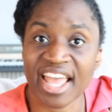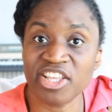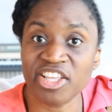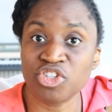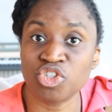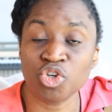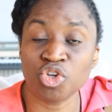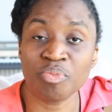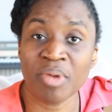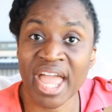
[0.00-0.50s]

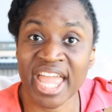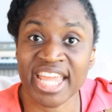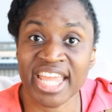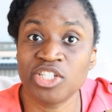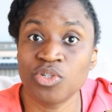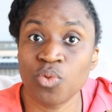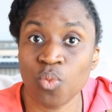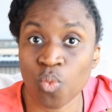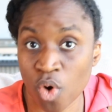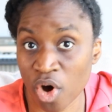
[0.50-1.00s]
Zoom
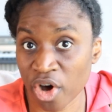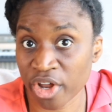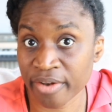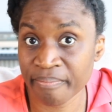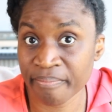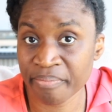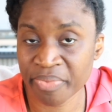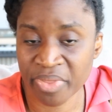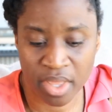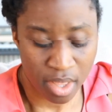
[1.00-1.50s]
H1.
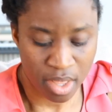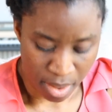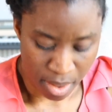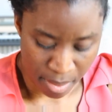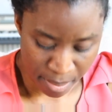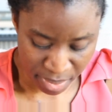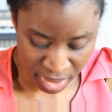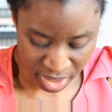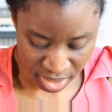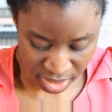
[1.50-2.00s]

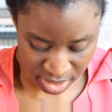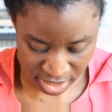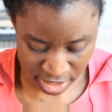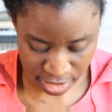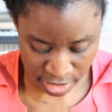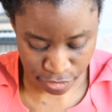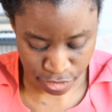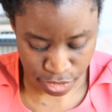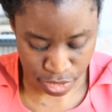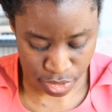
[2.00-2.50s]
But
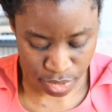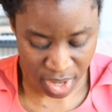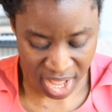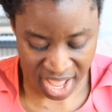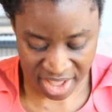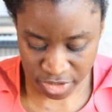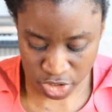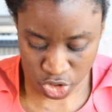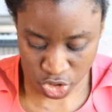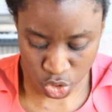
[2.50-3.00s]
if you
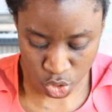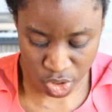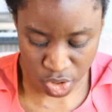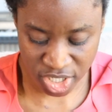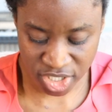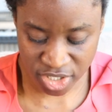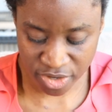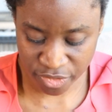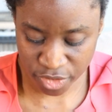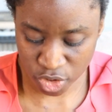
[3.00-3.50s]
have a
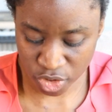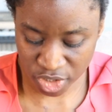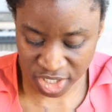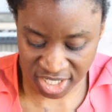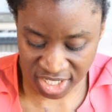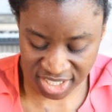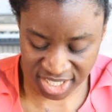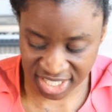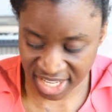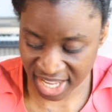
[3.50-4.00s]
choice, if you're looking
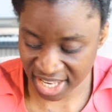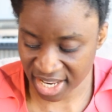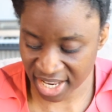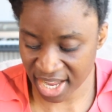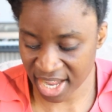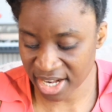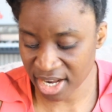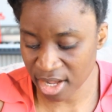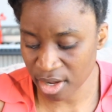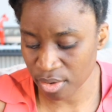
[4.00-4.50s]
to get it,
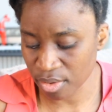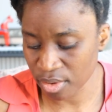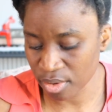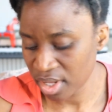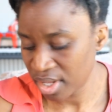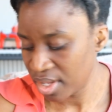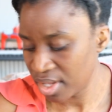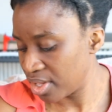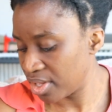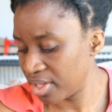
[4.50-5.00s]
and
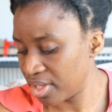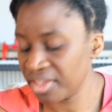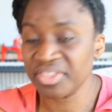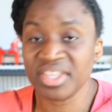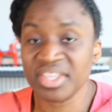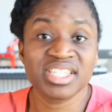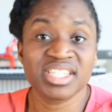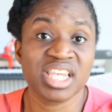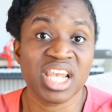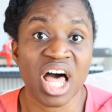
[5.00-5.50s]
in
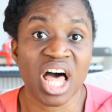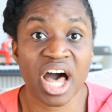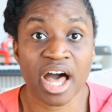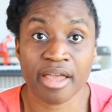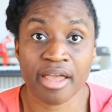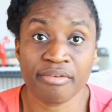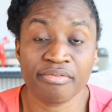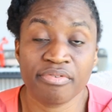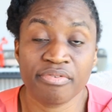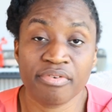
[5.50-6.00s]
this
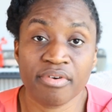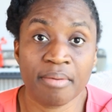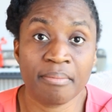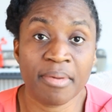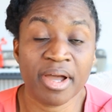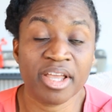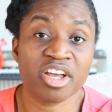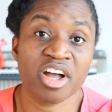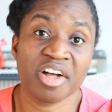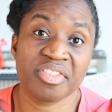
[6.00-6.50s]
live, I
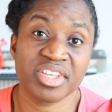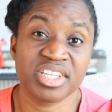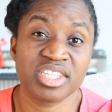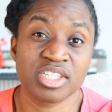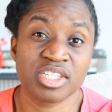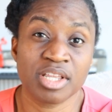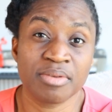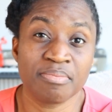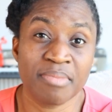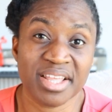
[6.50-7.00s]
might cut this
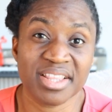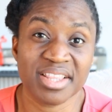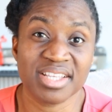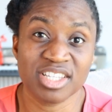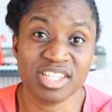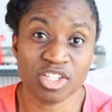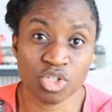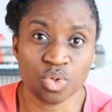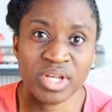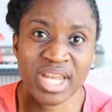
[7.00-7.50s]
and make this
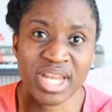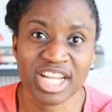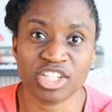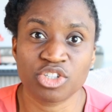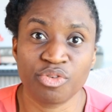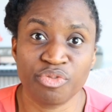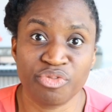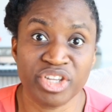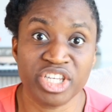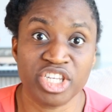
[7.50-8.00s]
into an
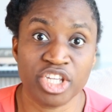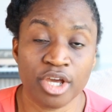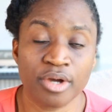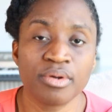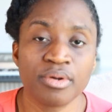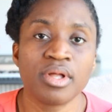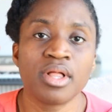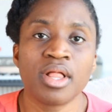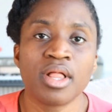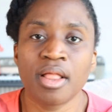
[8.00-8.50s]
actual video,
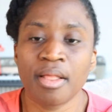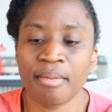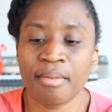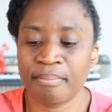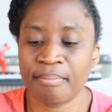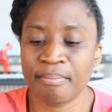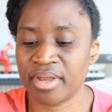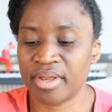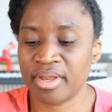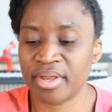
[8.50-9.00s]

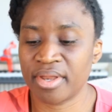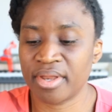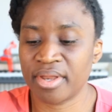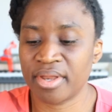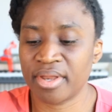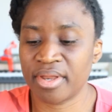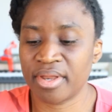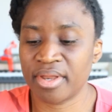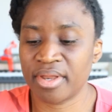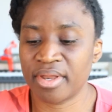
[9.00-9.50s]
but I would
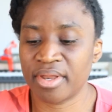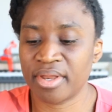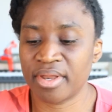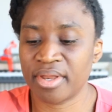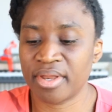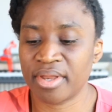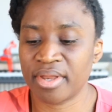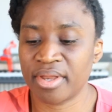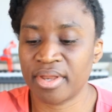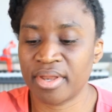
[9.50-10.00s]
recommend the
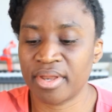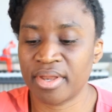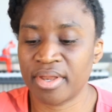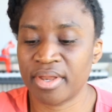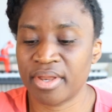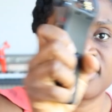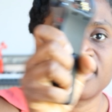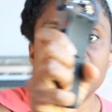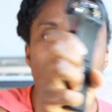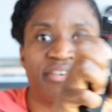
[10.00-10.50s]
one that
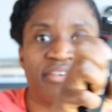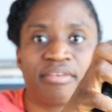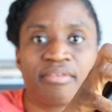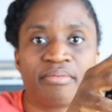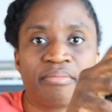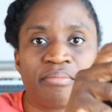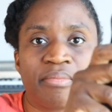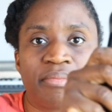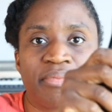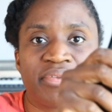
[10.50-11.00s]
has a
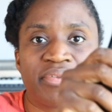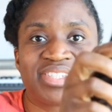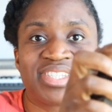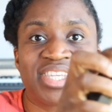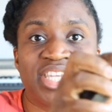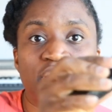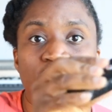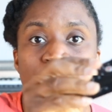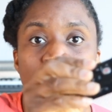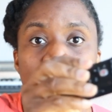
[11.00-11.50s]

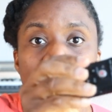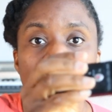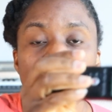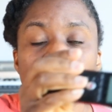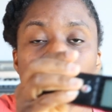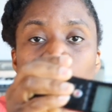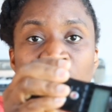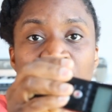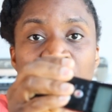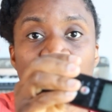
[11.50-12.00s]
silicone
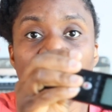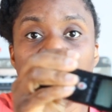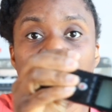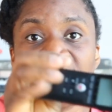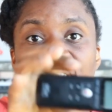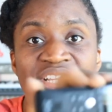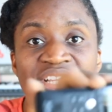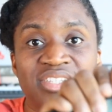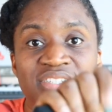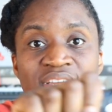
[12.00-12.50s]
grip on
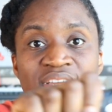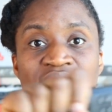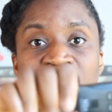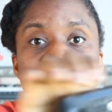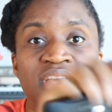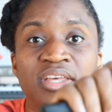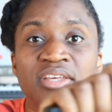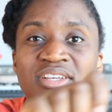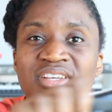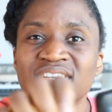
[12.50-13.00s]
it,
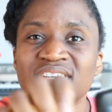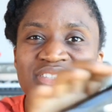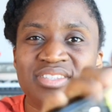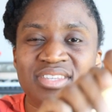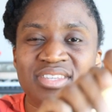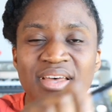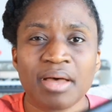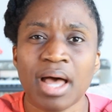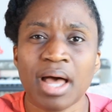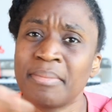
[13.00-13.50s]
because
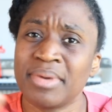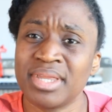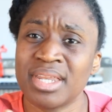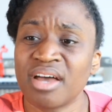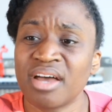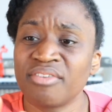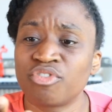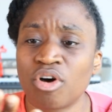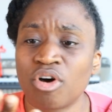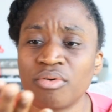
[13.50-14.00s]
I mean,
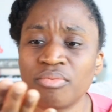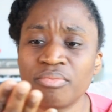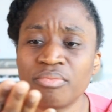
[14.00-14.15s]
I've got